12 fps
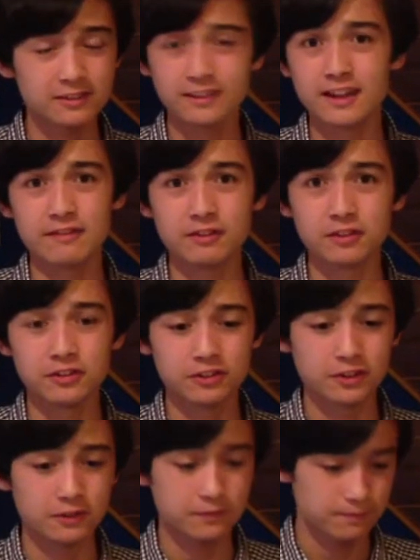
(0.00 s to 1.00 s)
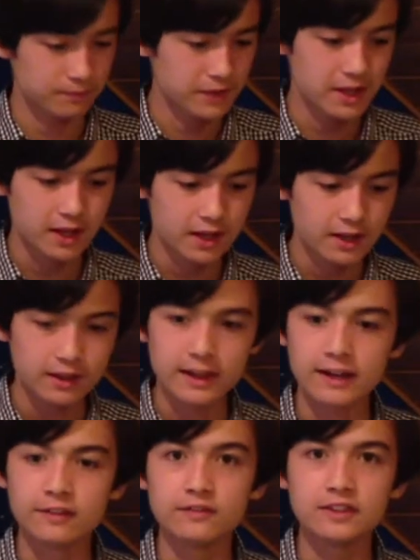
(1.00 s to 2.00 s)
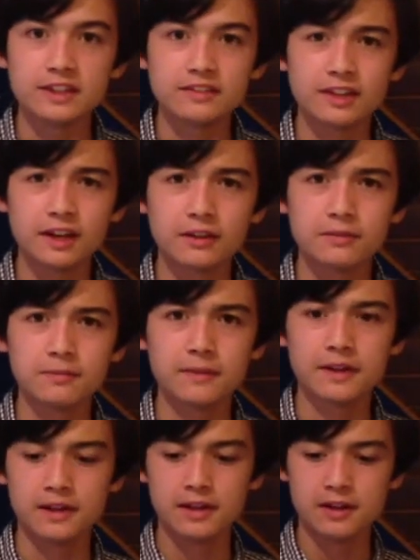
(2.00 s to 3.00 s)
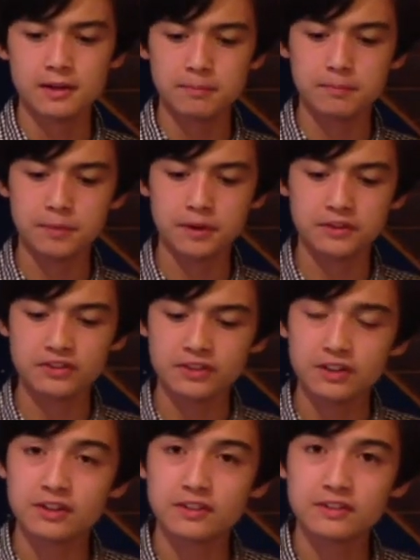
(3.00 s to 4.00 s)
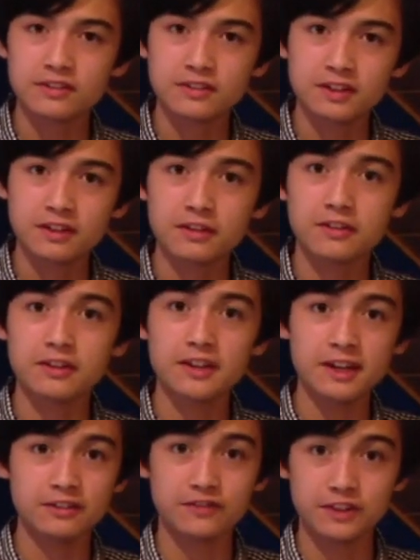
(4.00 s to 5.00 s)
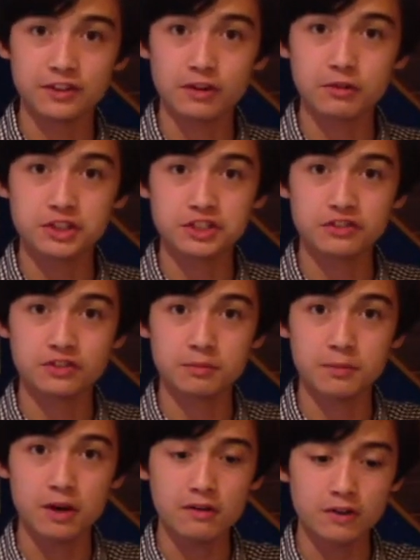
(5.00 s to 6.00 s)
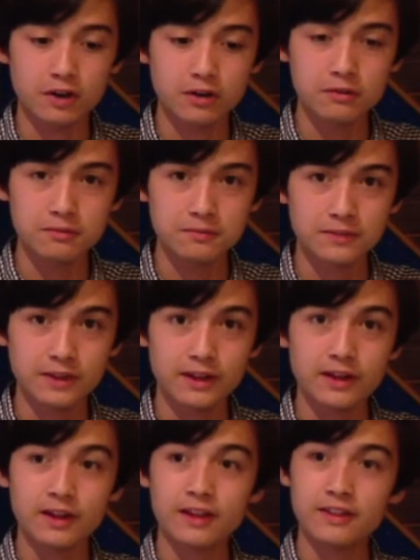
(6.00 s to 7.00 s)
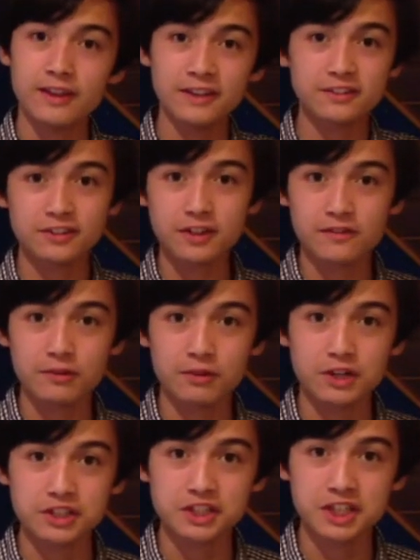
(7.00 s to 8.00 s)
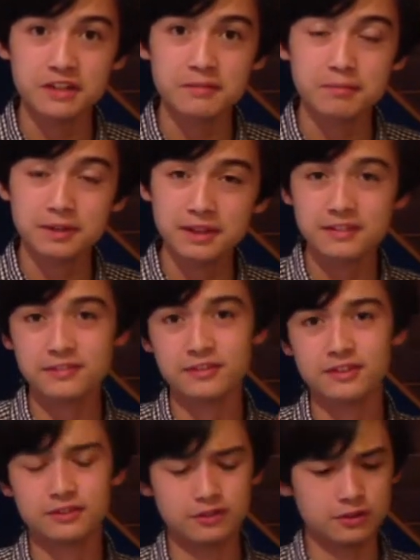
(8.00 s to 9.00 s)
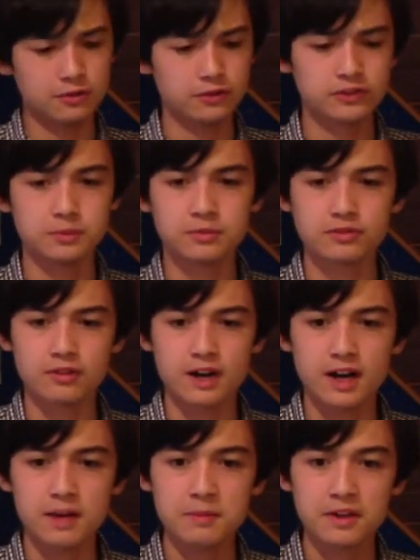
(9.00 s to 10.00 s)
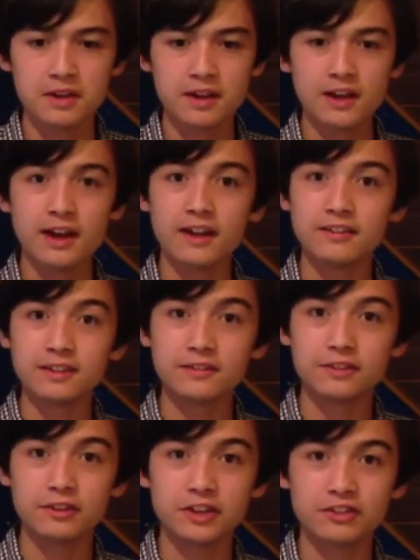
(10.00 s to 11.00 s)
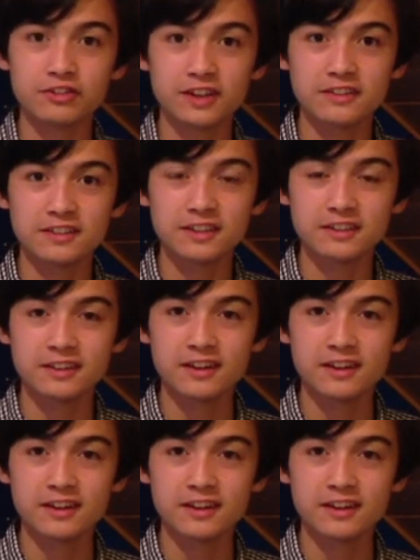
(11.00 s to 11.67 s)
levels of lack of detail. But until the next video, which is tomorrow, thanks a lot for watching. Please do subscribe, and if you're interested,